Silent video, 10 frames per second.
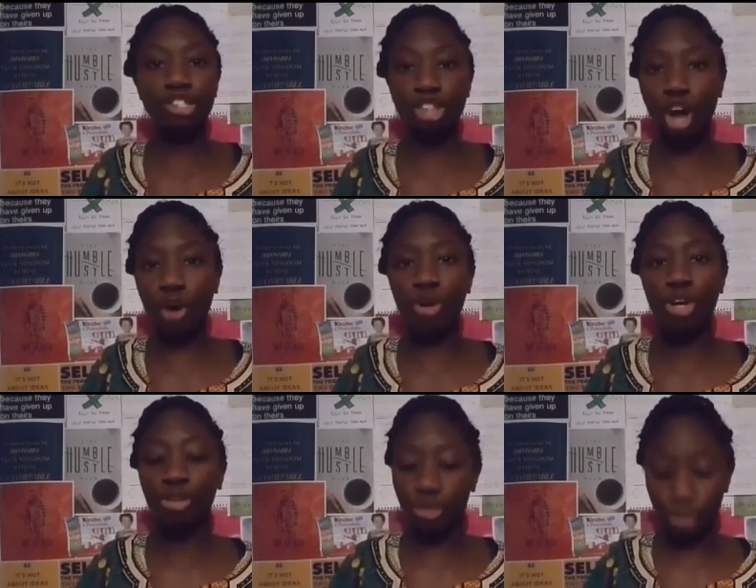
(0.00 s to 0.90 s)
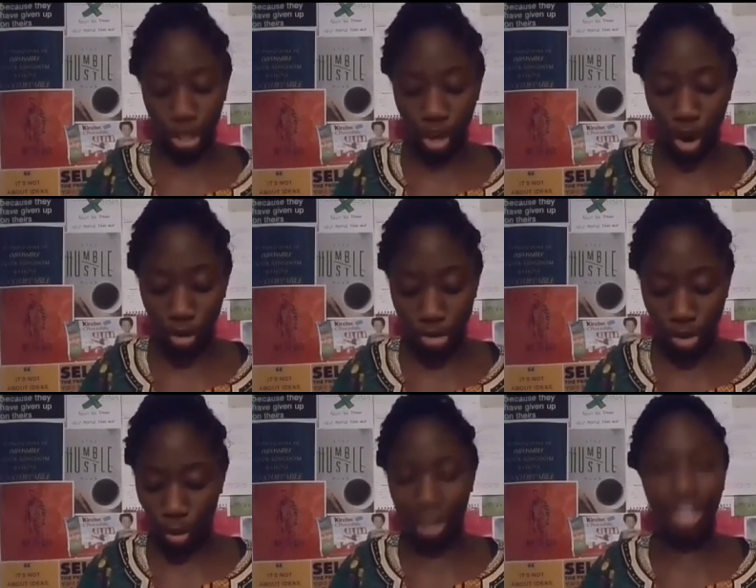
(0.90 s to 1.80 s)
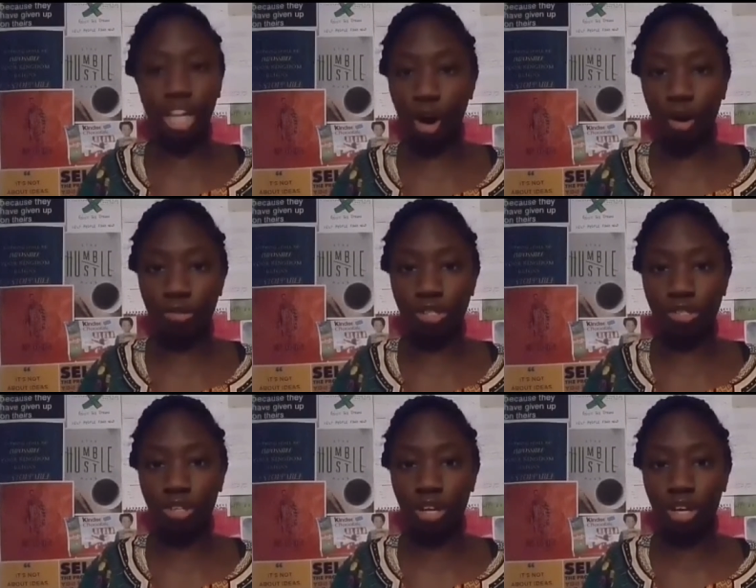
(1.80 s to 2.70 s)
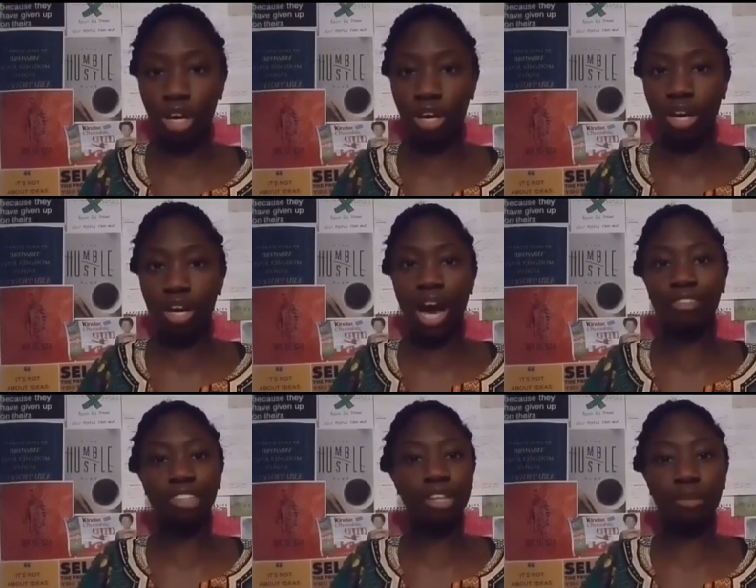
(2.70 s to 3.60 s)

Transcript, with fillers: So, New Year goals or any goals, have